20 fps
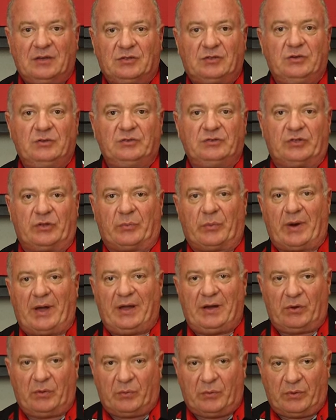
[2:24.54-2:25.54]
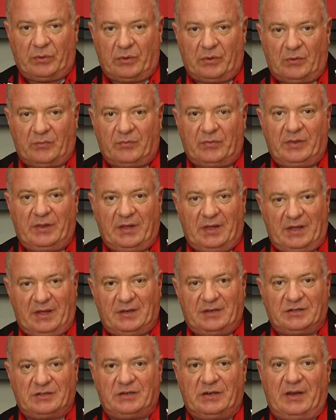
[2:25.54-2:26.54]
Choose the right oil for the
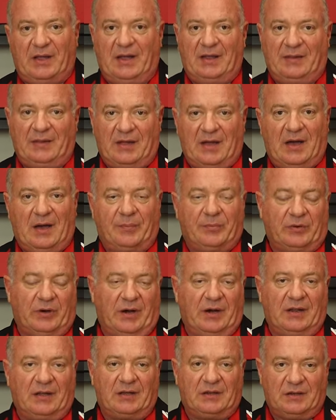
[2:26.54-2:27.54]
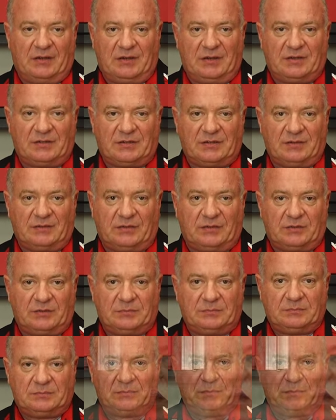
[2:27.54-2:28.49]
engine and the operating conditions.